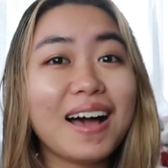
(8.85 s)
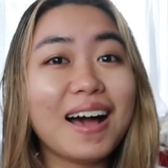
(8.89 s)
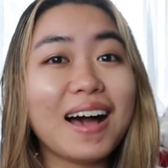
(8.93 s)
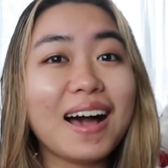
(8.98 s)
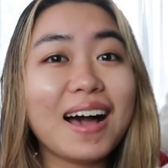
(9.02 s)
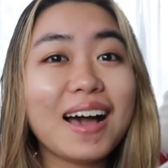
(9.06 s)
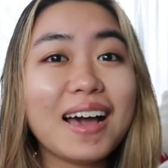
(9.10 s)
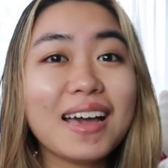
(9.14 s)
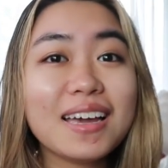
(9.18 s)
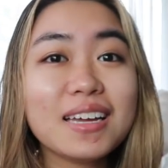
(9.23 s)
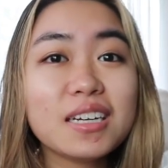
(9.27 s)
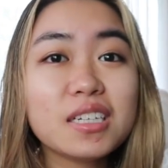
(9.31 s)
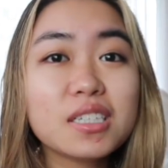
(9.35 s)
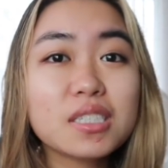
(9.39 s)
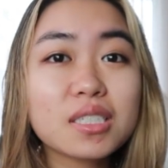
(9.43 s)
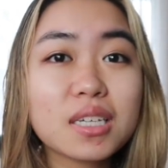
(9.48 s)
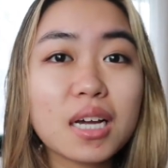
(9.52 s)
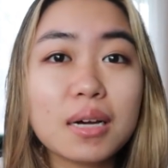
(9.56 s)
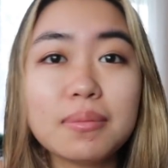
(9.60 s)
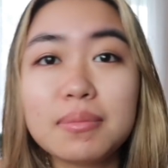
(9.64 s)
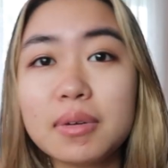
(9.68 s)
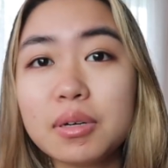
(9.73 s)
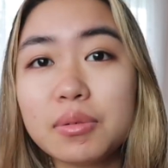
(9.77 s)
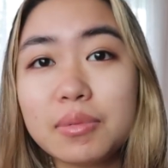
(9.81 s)
I just
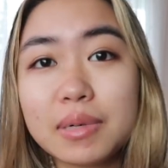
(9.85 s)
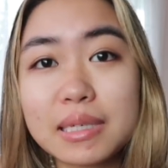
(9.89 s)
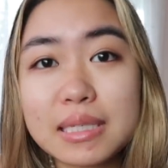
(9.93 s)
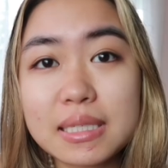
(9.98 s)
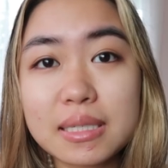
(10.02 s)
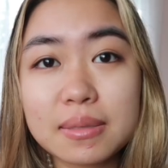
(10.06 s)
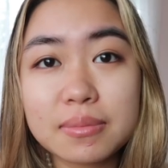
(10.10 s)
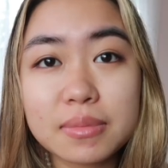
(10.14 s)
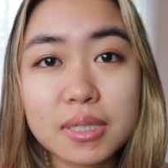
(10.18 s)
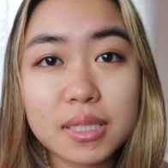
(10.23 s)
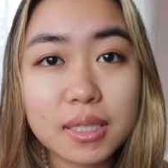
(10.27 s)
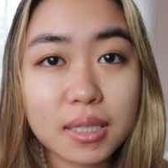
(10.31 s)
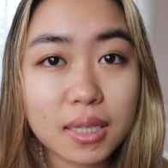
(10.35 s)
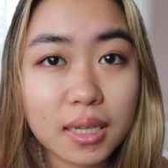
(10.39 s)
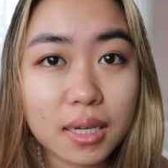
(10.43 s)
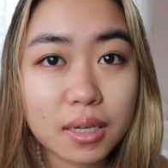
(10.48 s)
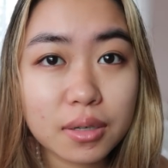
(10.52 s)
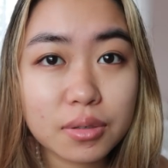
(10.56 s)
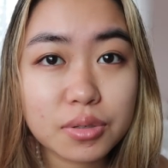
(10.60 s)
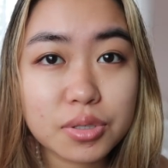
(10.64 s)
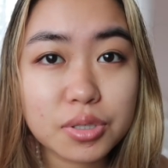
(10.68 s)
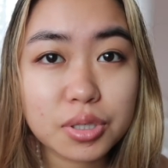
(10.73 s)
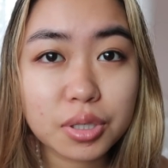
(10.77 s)
got my wisdom teeth out,